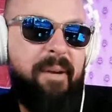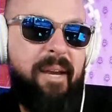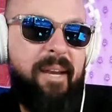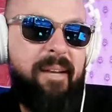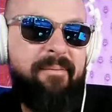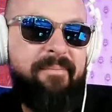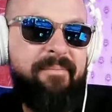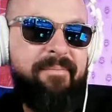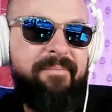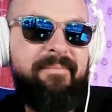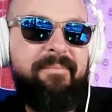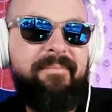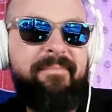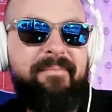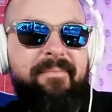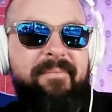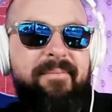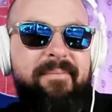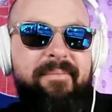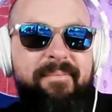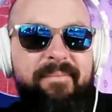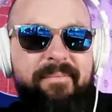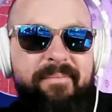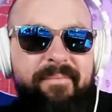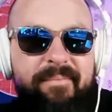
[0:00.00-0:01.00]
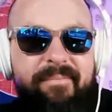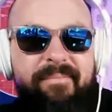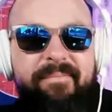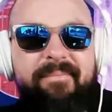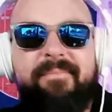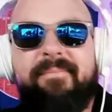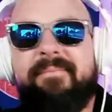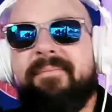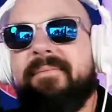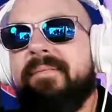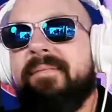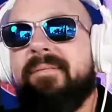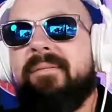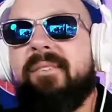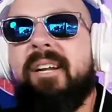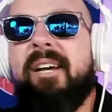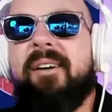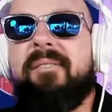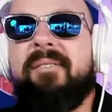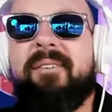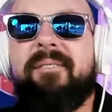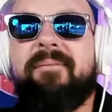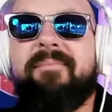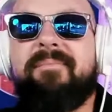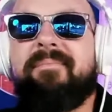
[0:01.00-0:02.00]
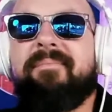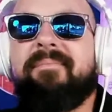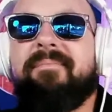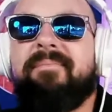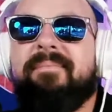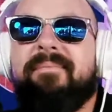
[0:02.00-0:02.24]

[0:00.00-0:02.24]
But whatever.